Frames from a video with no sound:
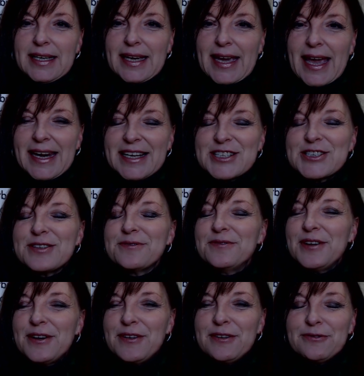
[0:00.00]
and it's the
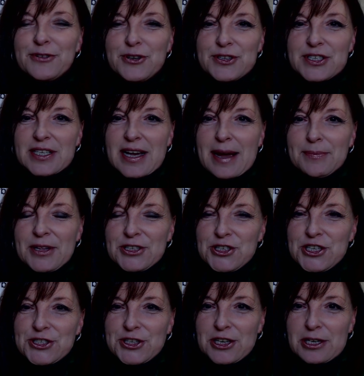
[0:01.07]
very first time that
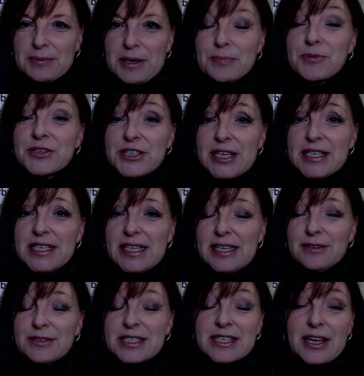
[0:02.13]
she's going to be presenting
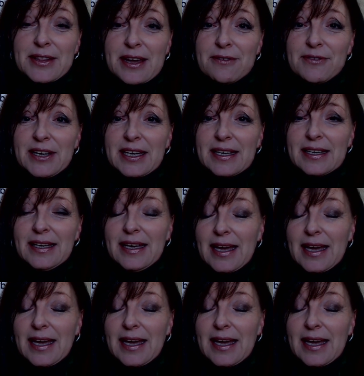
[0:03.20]
in South Africa,